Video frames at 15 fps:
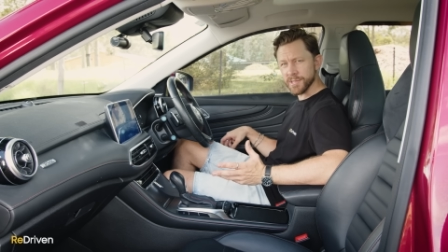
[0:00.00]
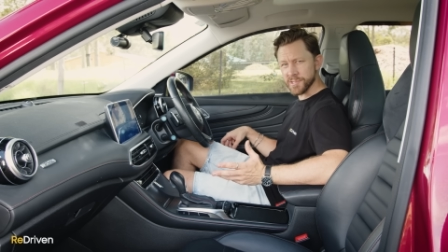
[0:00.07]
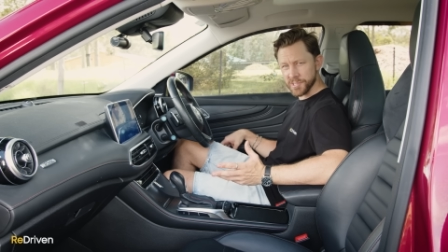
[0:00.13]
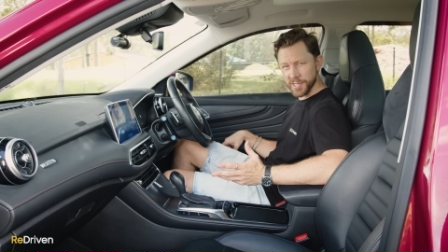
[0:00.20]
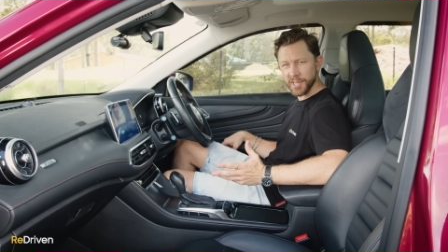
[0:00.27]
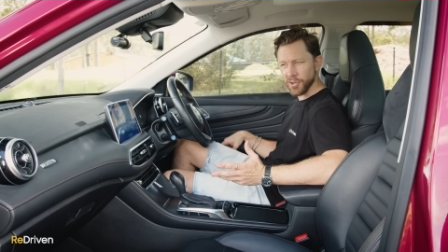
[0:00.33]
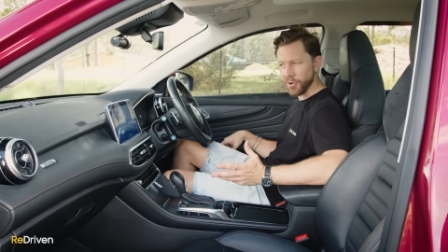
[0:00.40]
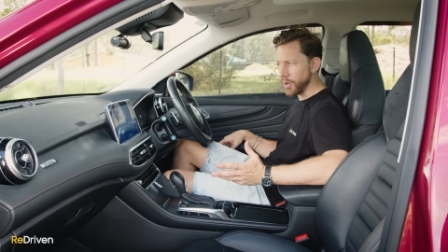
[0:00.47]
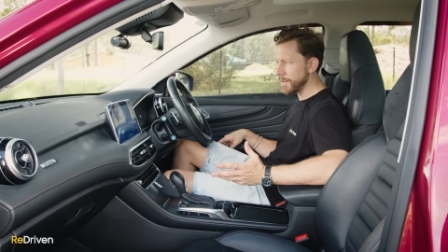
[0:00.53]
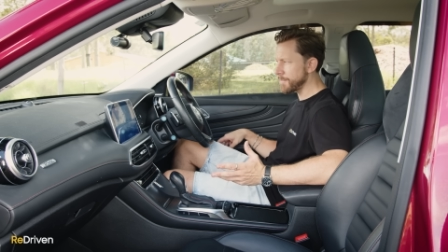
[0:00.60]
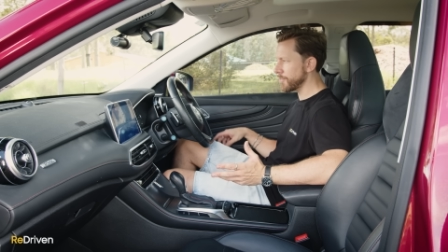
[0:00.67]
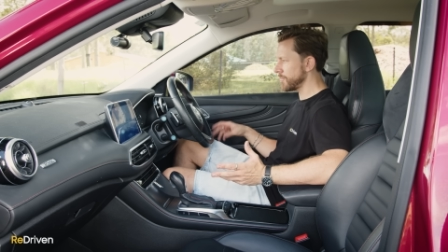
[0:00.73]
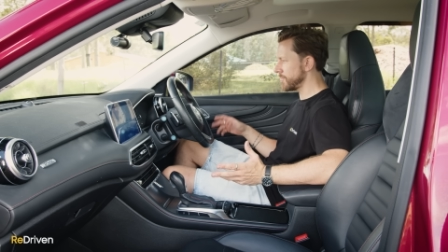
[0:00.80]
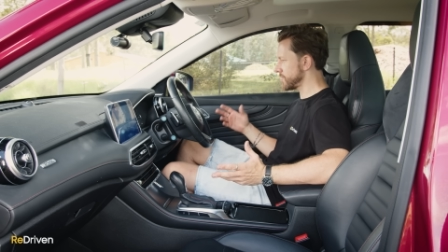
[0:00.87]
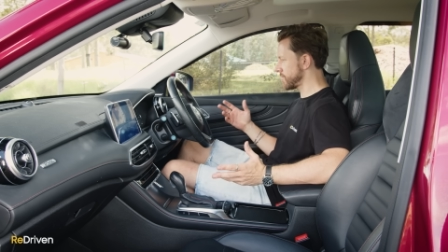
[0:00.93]
the seat height
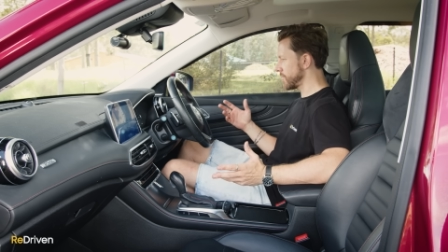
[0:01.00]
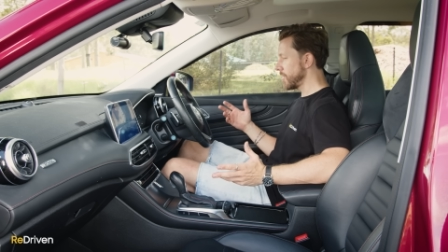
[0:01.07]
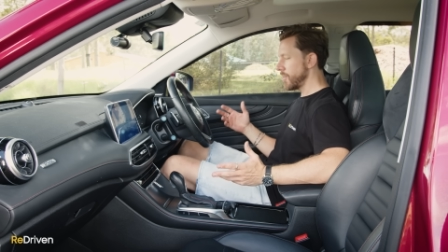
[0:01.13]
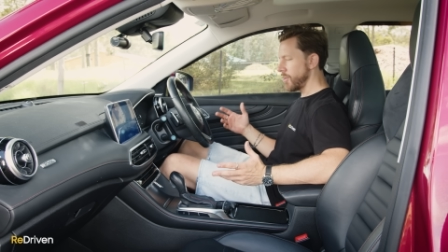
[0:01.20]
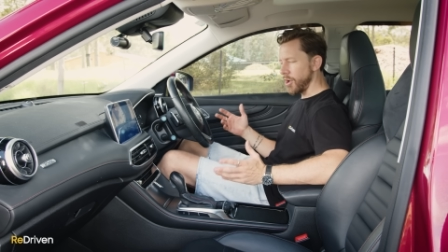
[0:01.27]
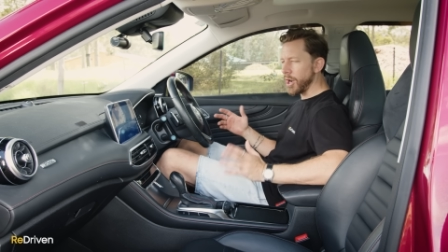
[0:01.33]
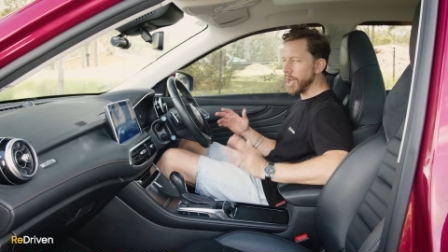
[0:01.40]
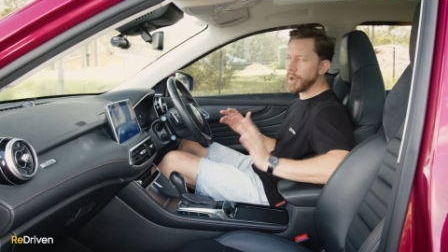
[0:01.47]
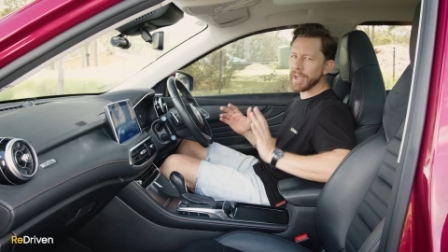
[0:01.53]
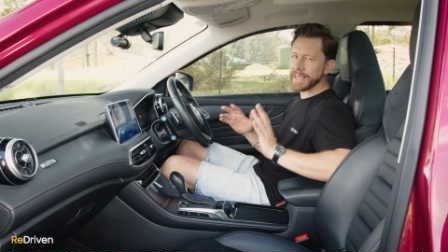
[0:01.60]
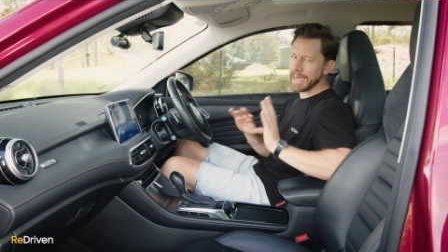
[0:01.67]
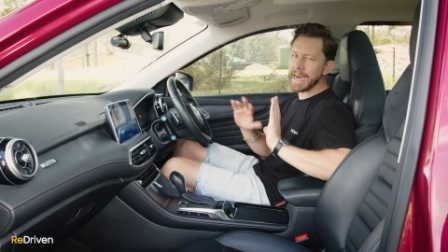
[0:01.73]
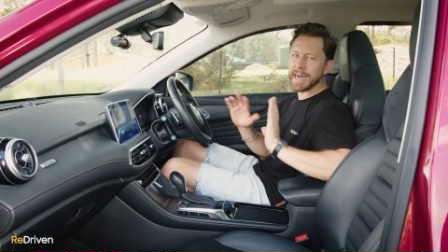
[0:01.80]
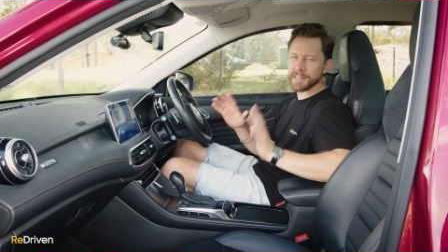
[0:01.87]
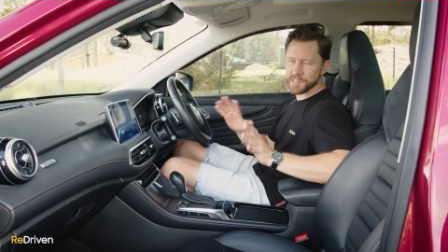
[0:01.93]
because I, I,
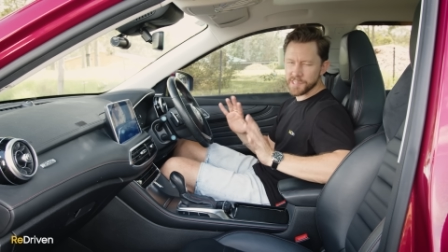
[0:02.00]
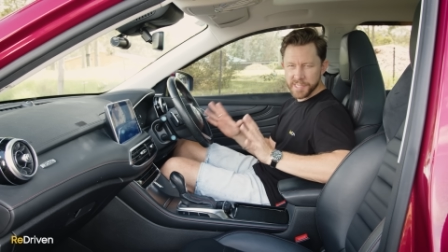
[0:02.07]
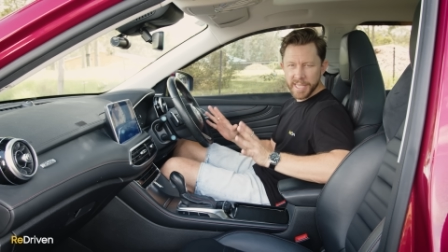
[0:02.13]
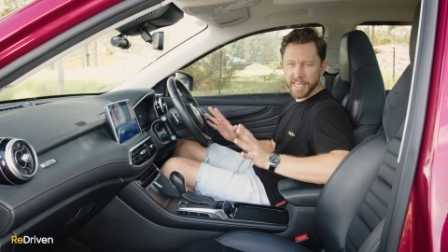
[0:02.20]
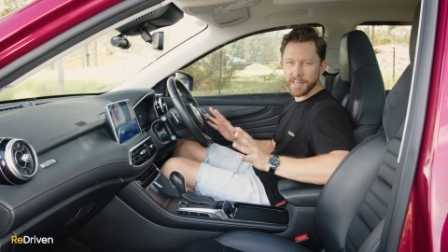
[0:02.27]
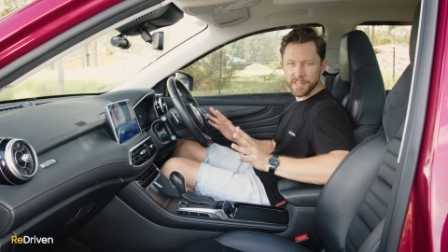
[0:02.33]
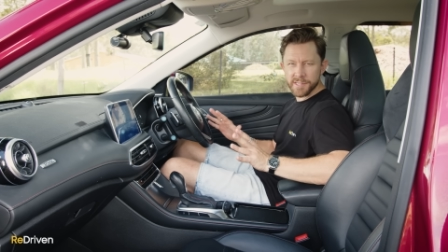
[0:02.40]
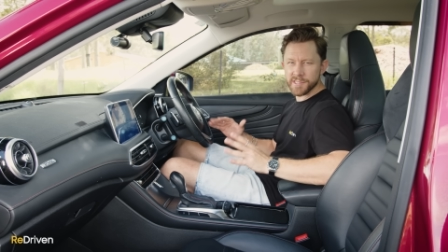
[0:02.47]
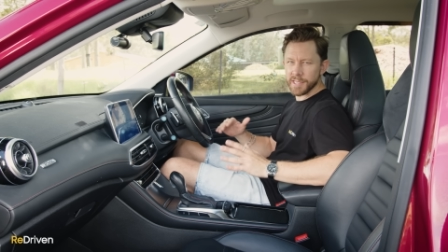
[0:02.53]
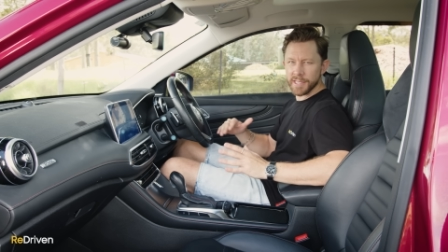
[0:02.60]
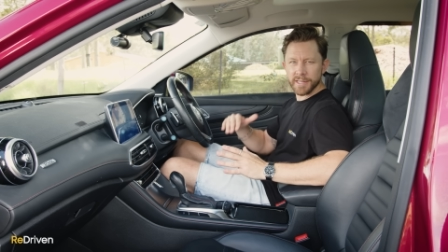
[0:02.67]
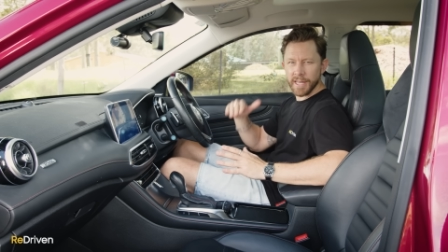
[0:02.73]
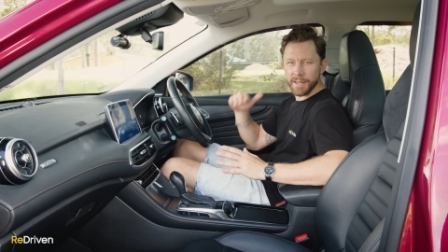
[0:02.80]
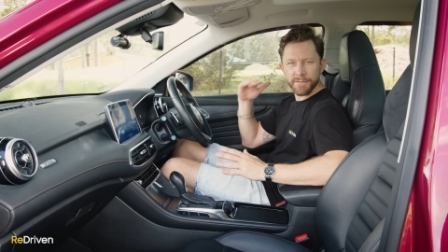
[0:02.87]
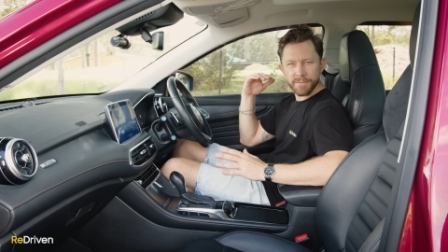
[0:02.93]
can't stand a
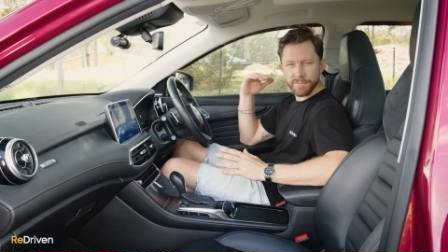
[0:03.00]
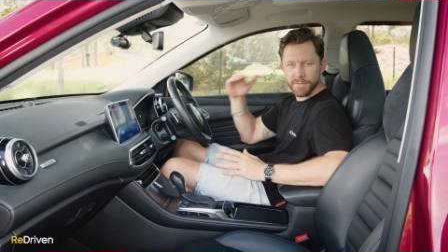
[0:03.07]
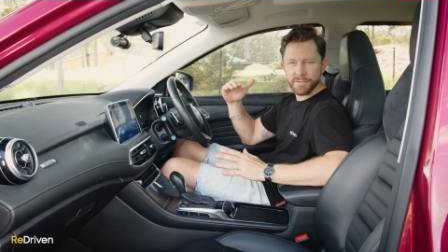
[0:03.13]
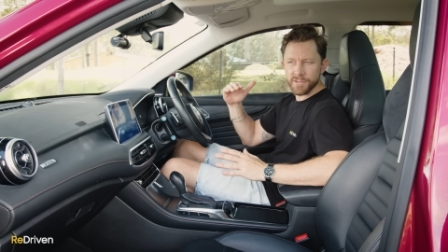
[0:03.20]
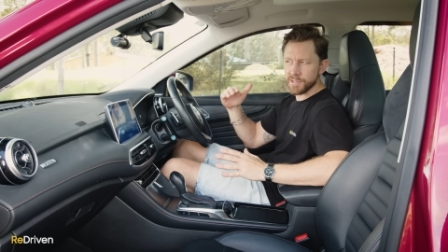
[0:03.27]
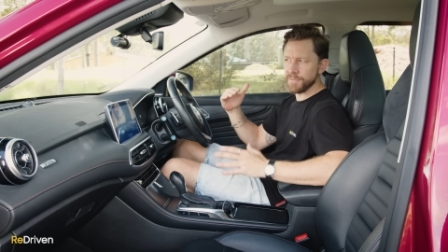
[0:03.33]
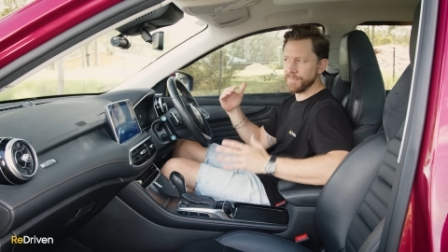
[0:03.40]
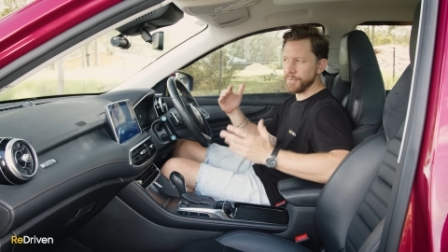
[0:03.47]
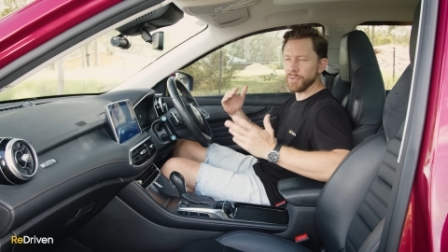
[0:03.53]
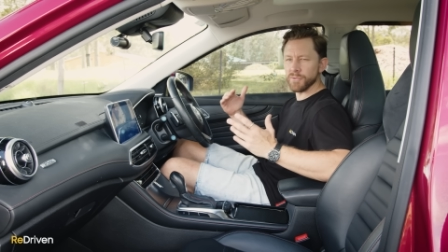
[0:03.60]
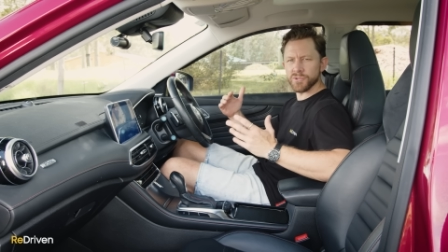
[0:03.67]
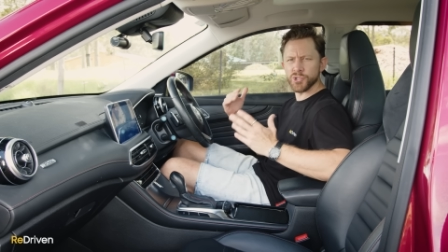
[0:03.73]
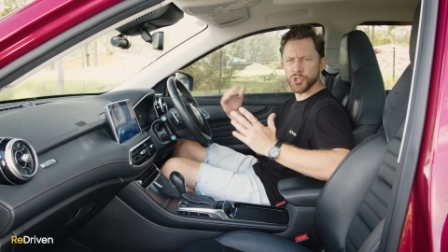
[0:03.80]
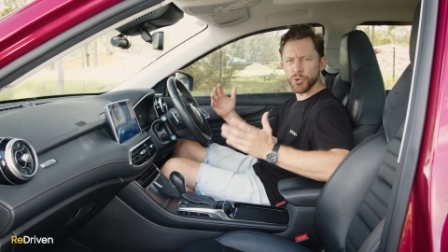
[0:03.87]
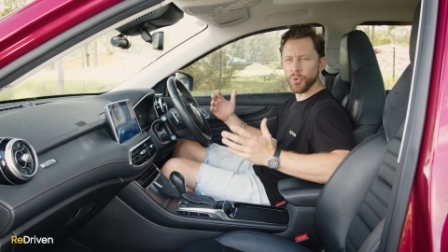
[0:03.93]
seat that just
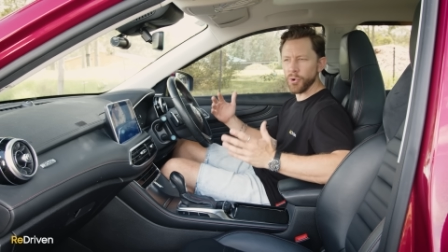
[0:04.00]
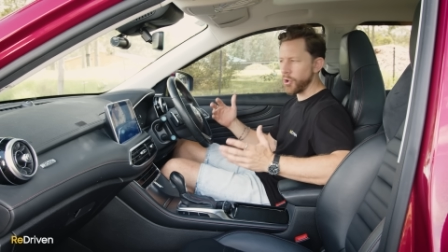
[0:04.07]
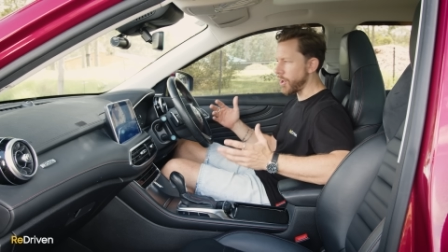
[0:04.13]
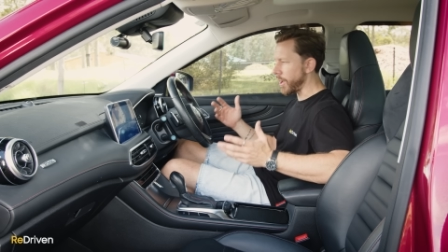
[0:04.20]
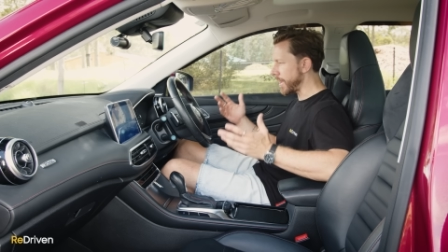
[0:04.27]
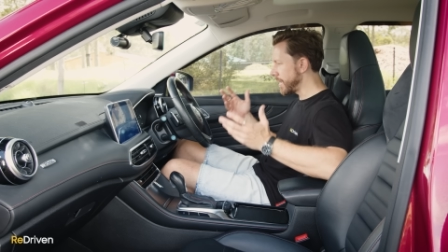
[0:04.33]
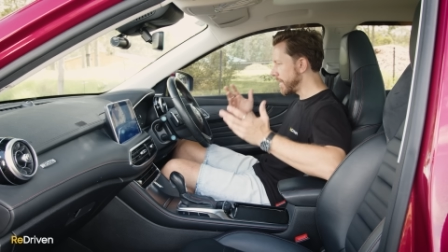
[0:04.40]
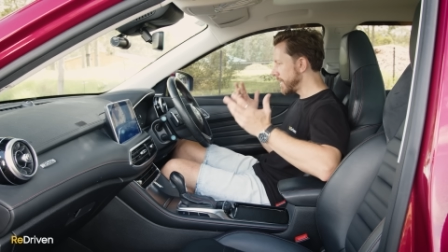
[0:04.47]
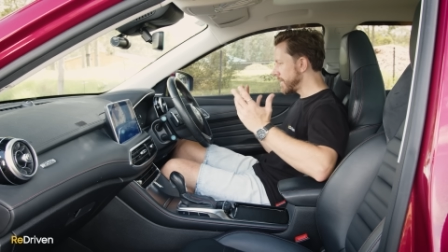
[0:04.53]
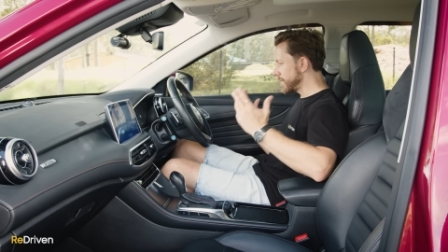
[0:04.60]
feels too high.